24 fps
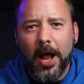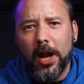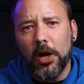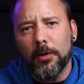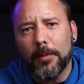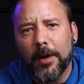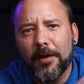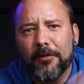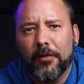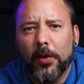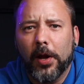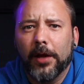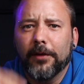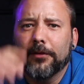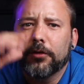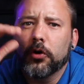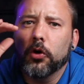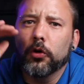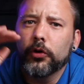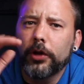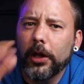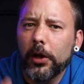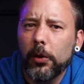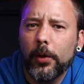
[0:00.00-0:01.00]
Hello my friends,
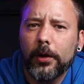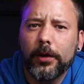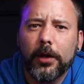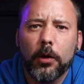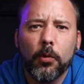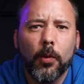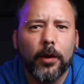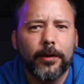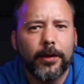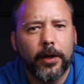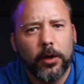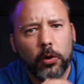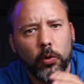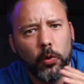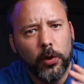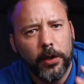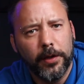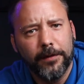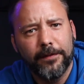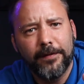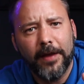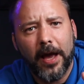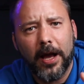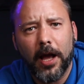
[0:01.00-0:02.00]
continuing the water
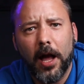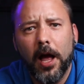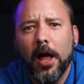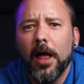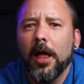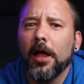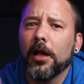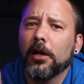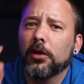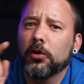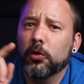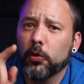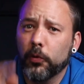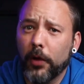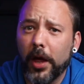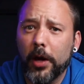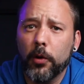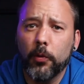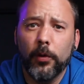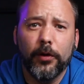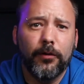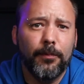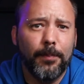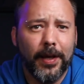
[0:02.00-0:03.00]
cooling saga, today
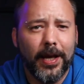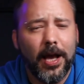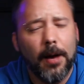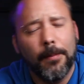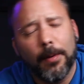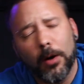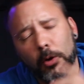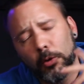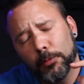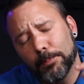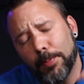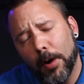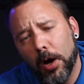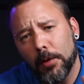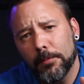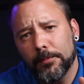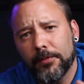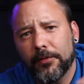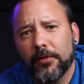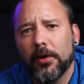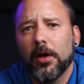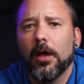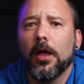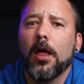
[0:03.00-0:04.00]
we speak about
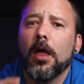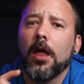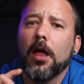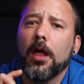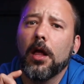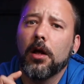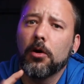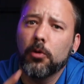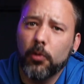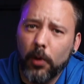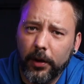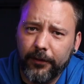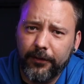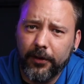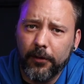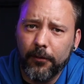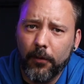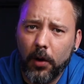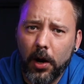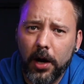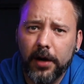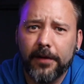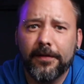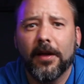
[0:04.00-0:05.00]
pumps,
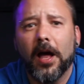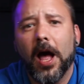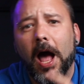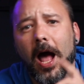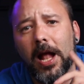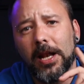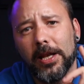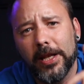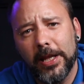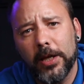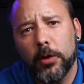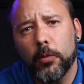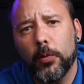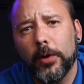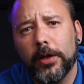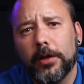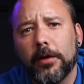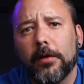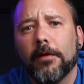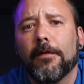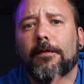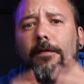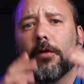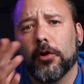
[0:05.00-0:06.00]
reservoirs and
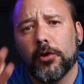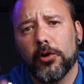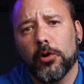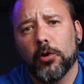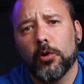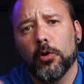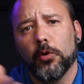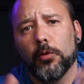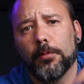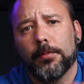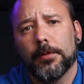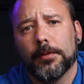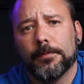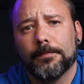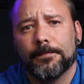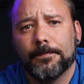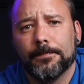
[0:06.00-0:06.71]
liquid for your loop.